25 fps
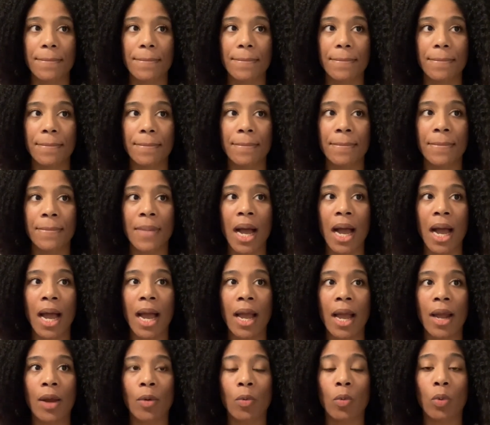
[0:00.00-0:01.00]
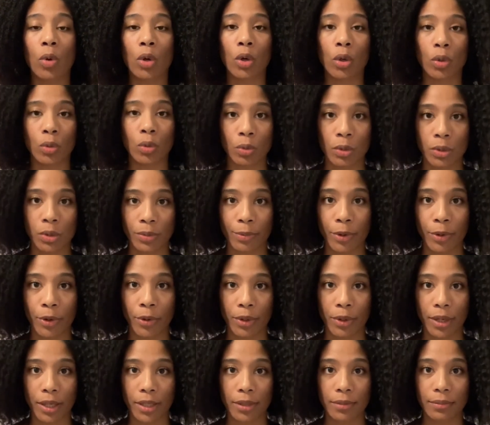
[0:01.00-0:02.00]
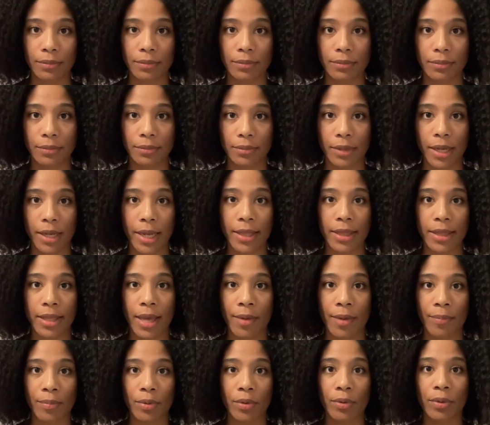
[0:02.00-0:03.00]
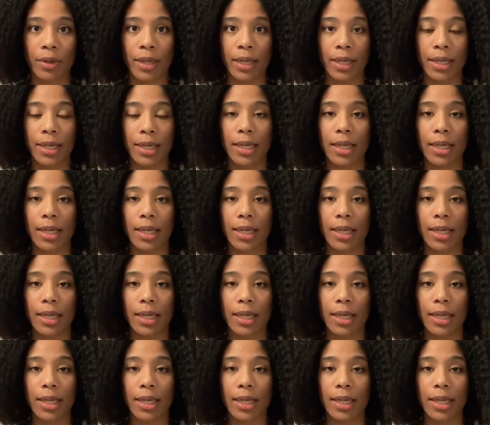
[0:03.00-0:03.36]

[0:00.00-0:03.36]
my world was broken at that point.